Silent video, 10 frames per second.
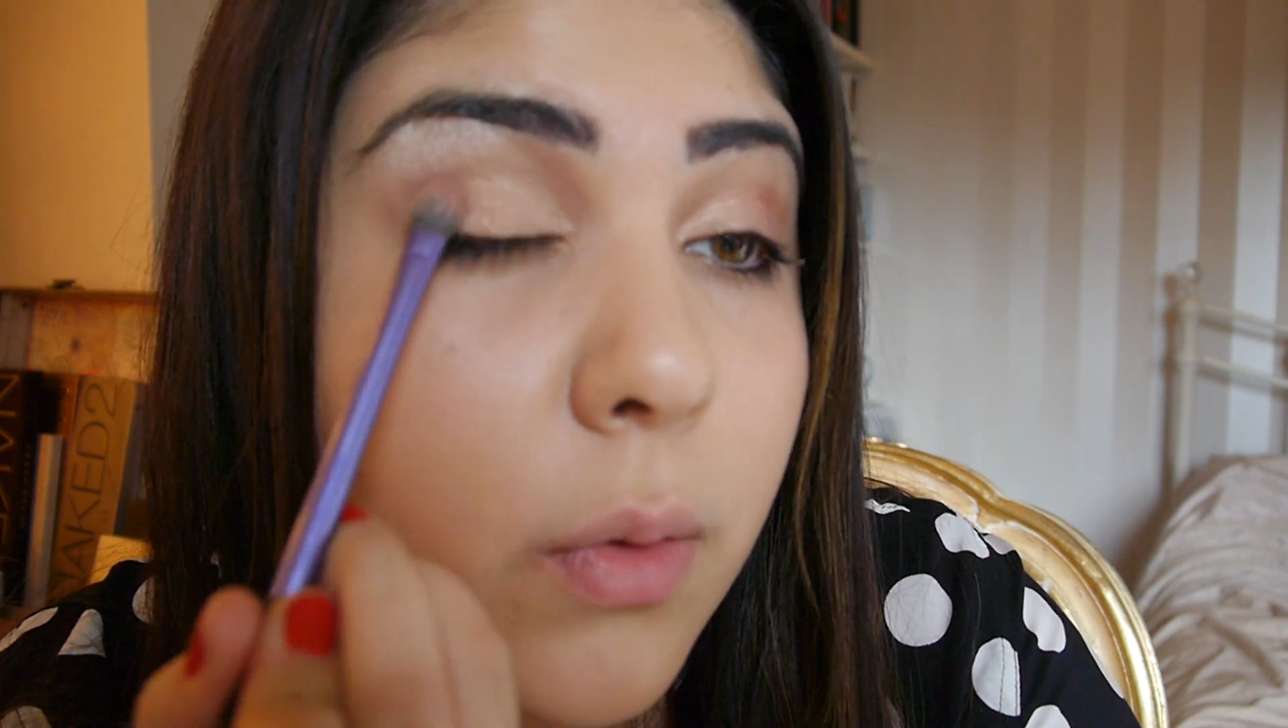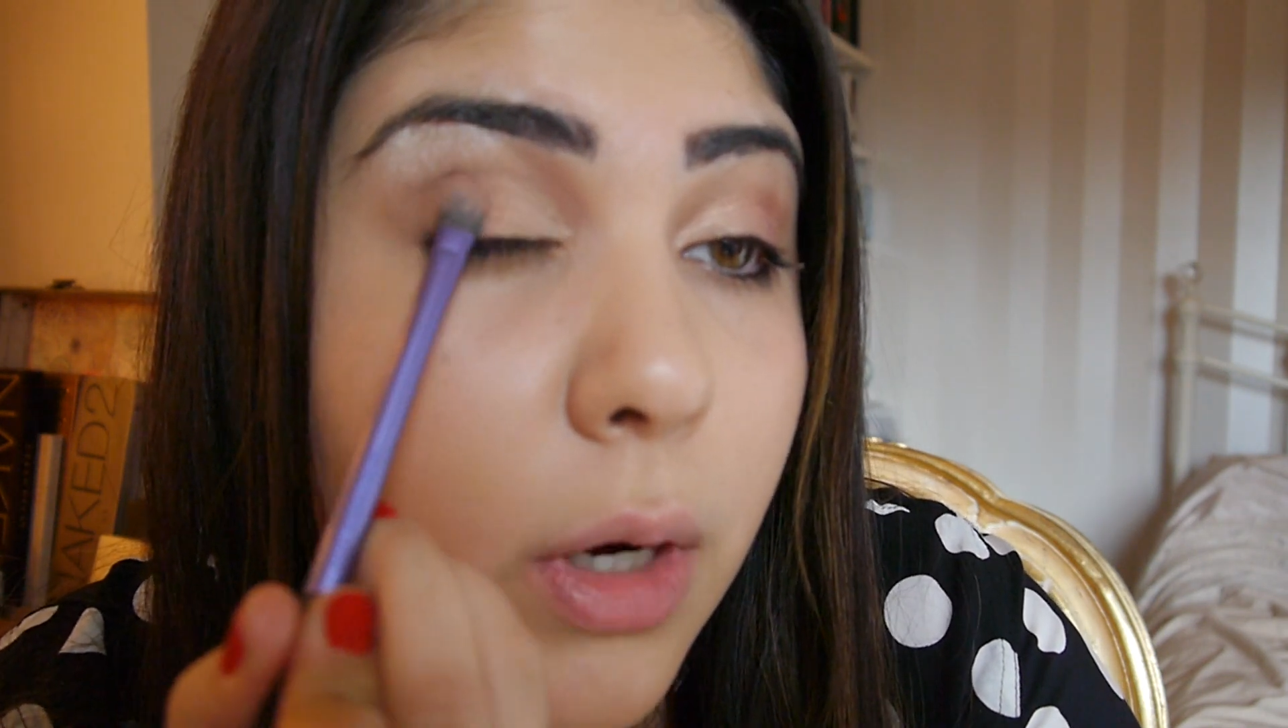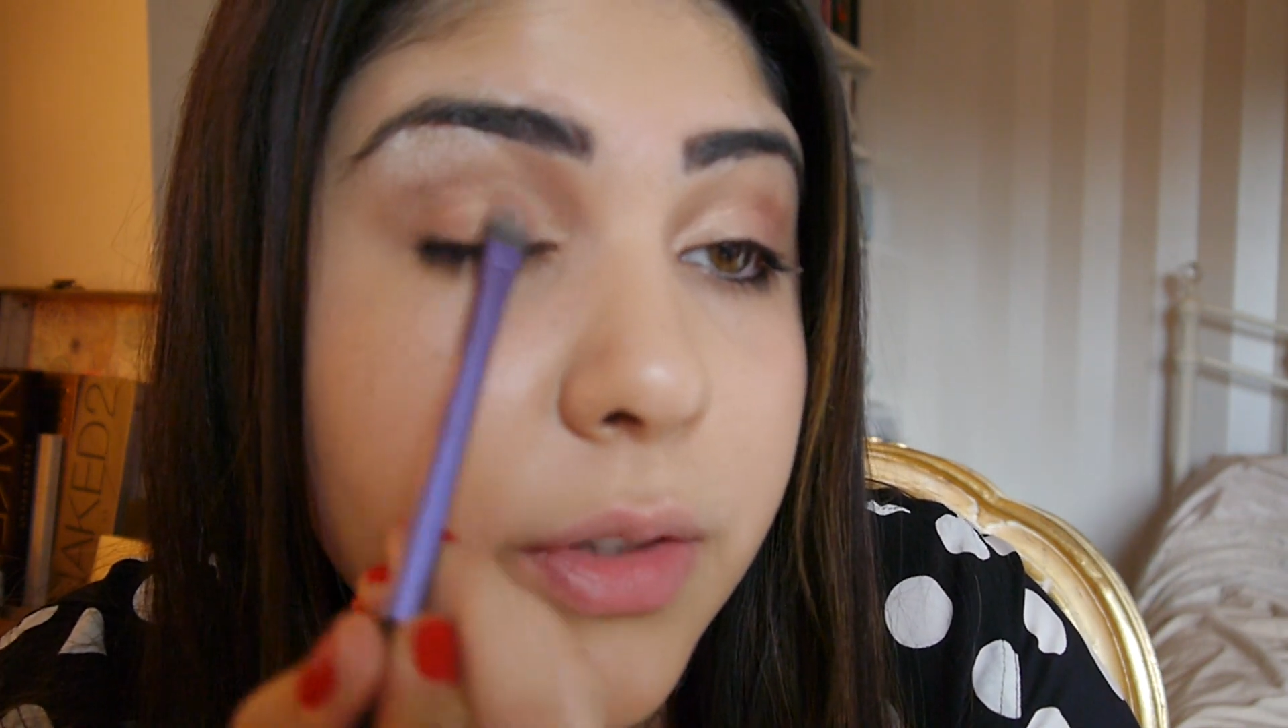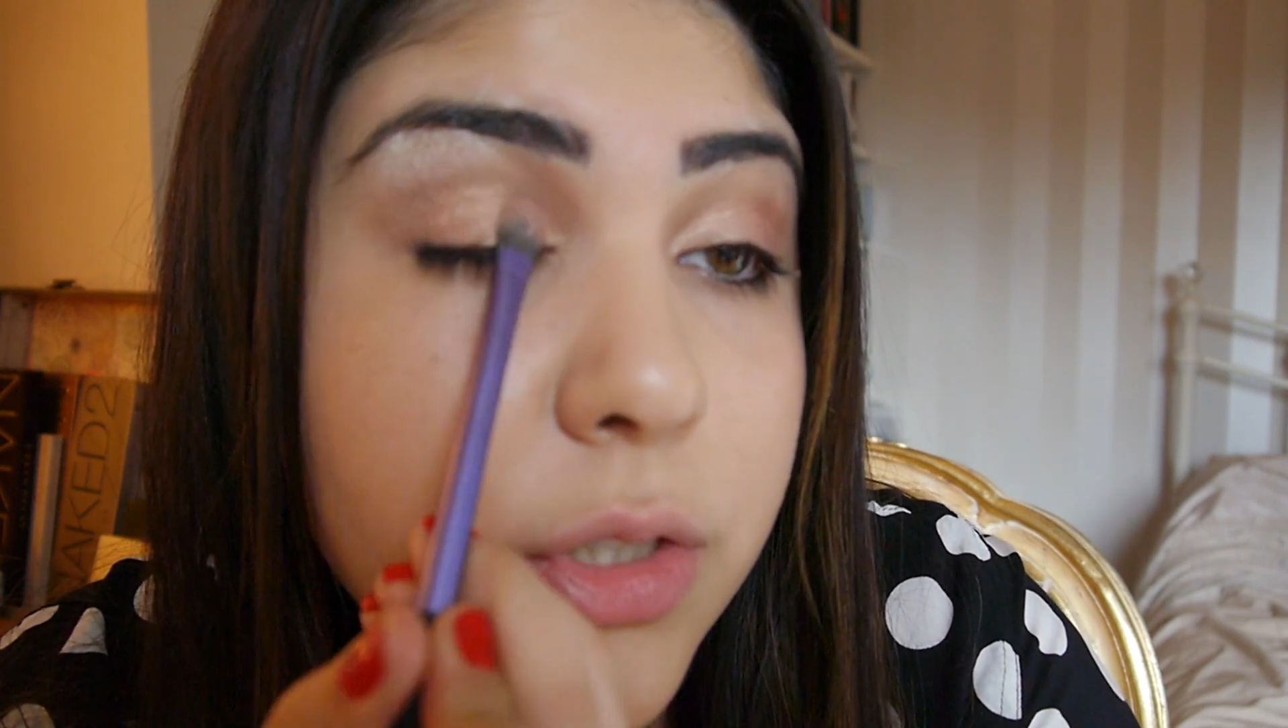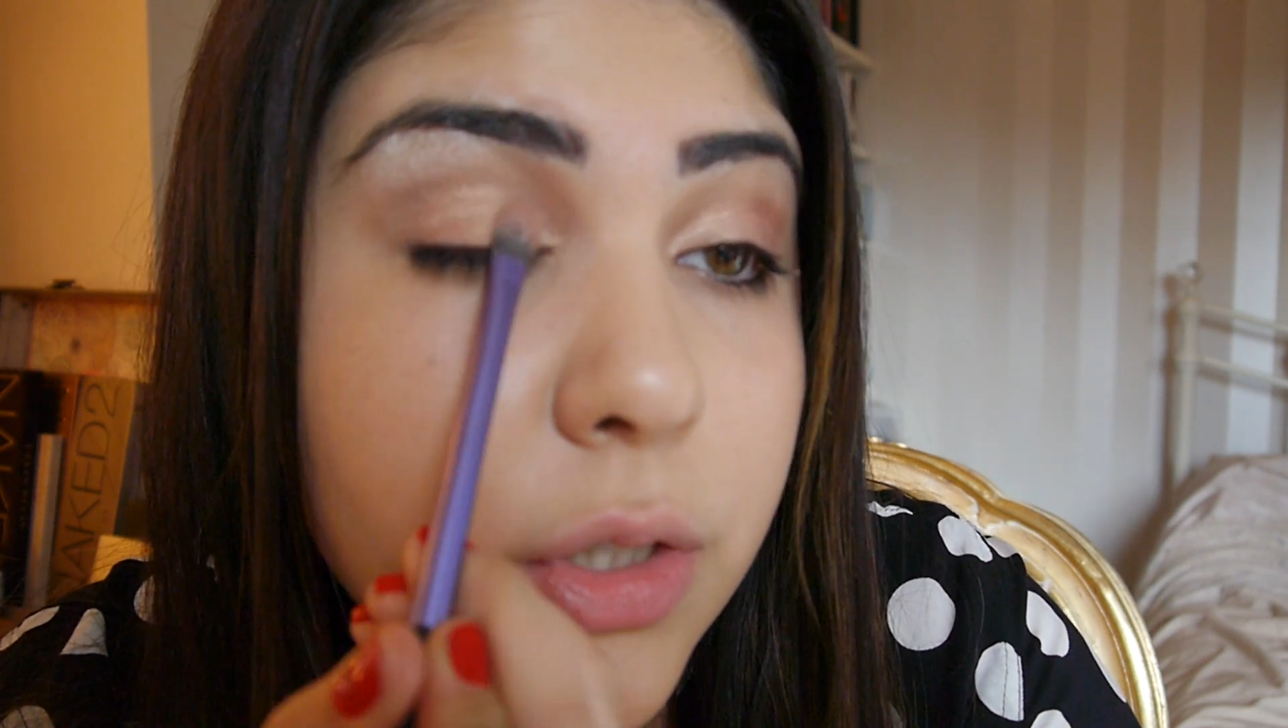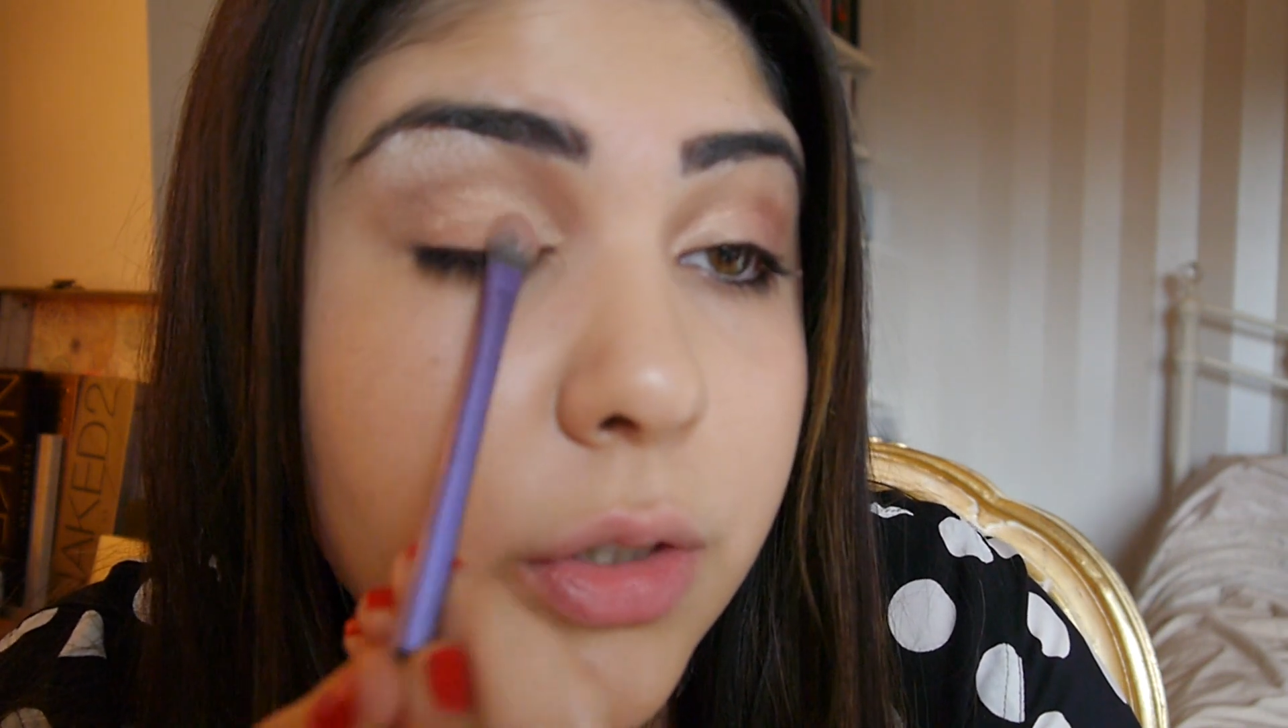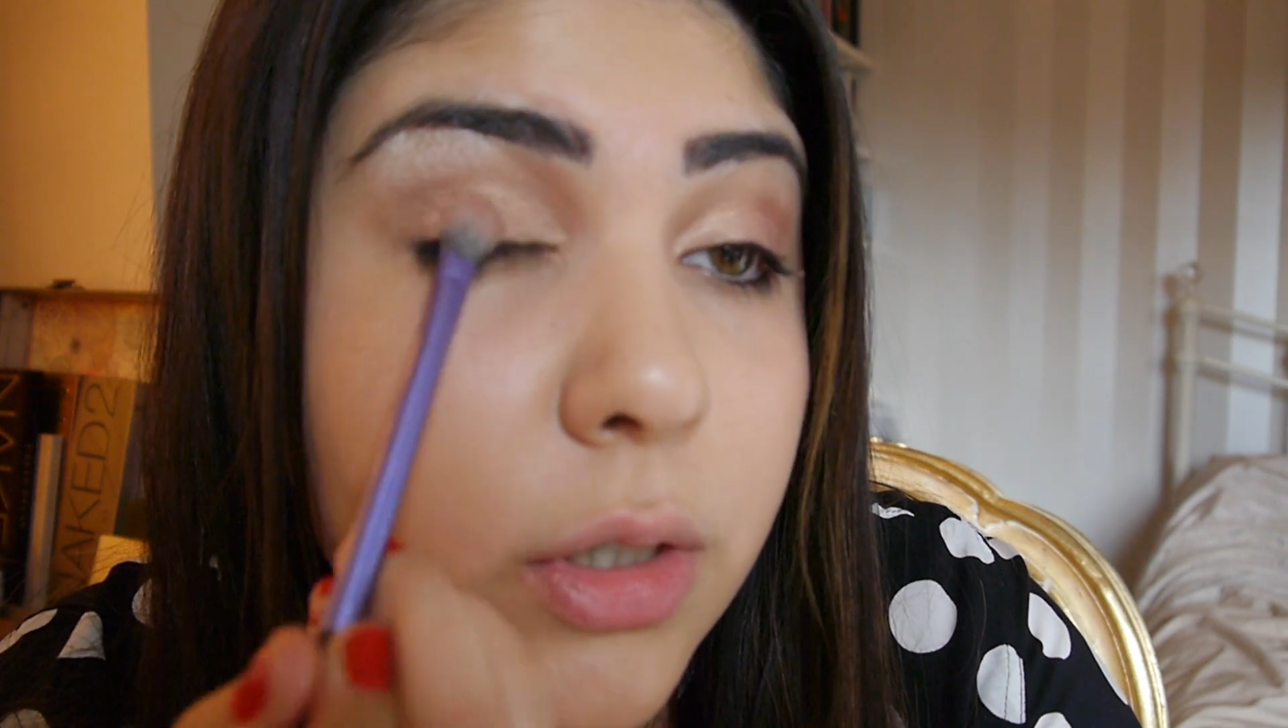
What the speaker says: where the two